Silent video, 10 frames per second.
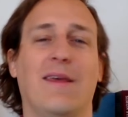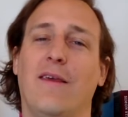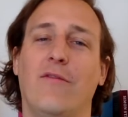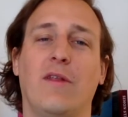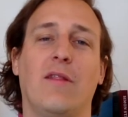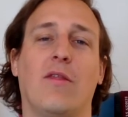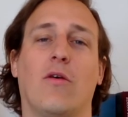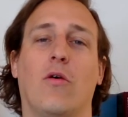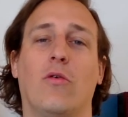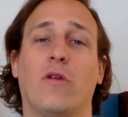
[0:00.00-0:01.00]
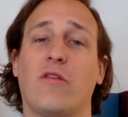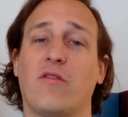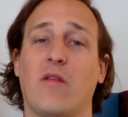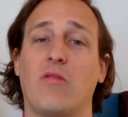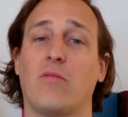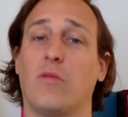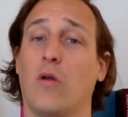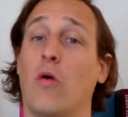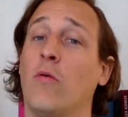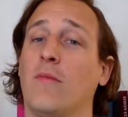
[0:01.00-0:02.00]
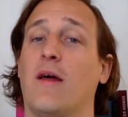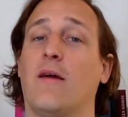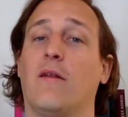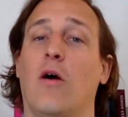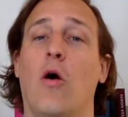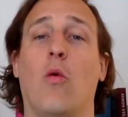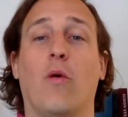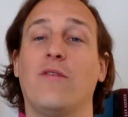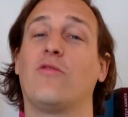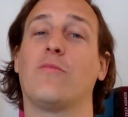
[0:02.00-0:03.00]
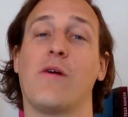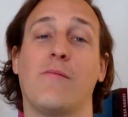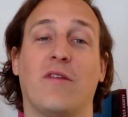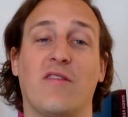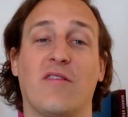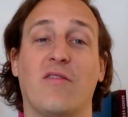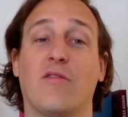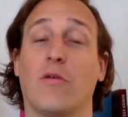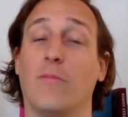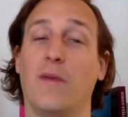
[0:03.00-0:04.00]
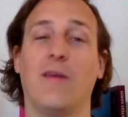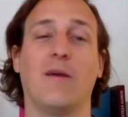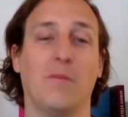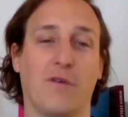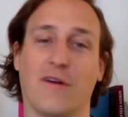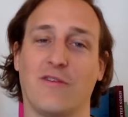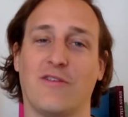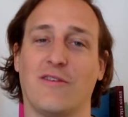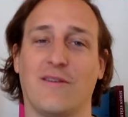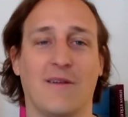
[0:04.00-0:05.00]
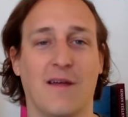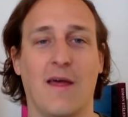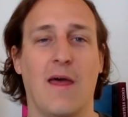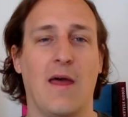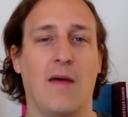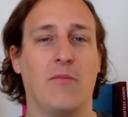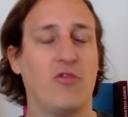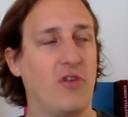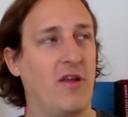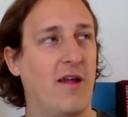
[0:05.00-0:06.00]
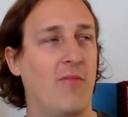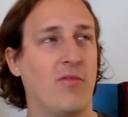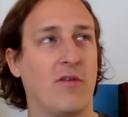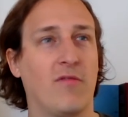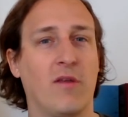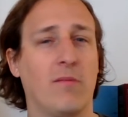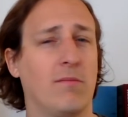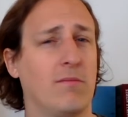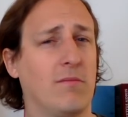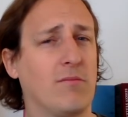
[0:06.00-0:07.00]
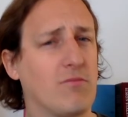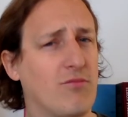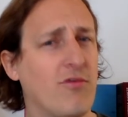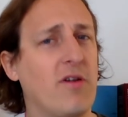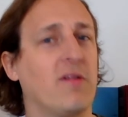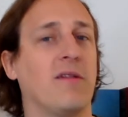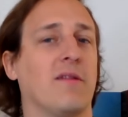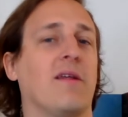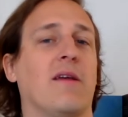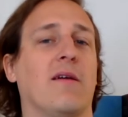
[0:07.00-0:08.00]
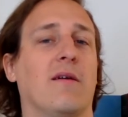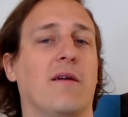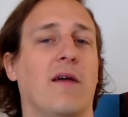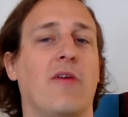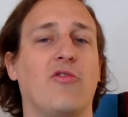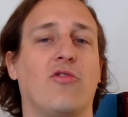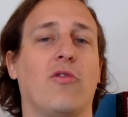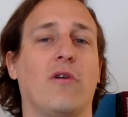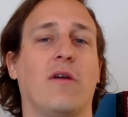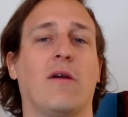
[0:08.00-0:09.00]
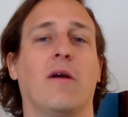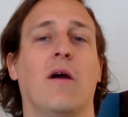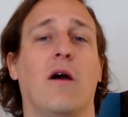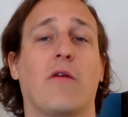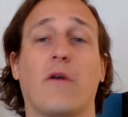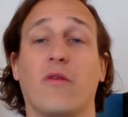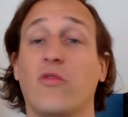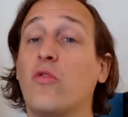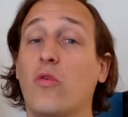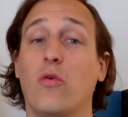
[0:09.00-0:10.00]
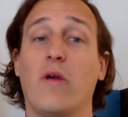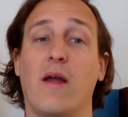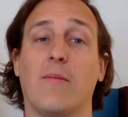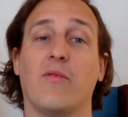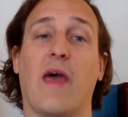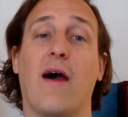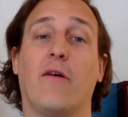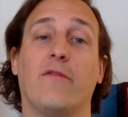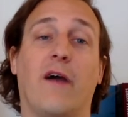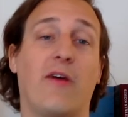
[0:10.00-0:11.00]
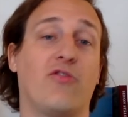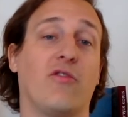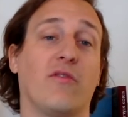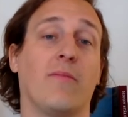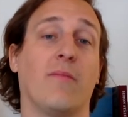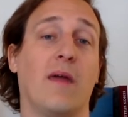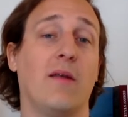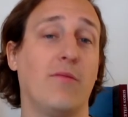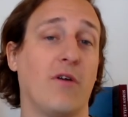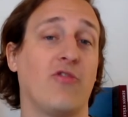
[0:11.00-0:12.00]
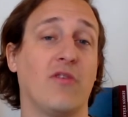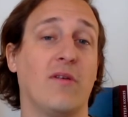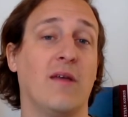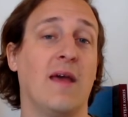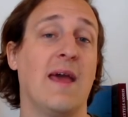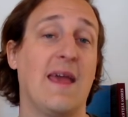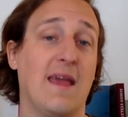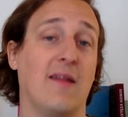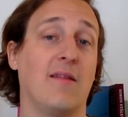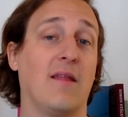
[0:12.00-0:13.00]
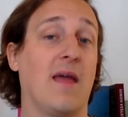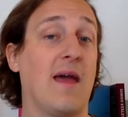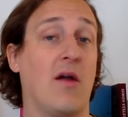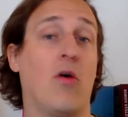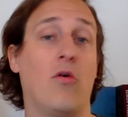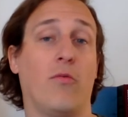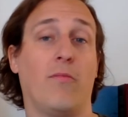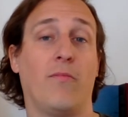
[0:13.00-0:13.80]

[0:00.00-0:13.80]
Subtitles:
Even in their own ostensible homeland, white supremacists are being oppressed. Machine Games have done brilliantly at showing across two games how fascism and oppression hit at home.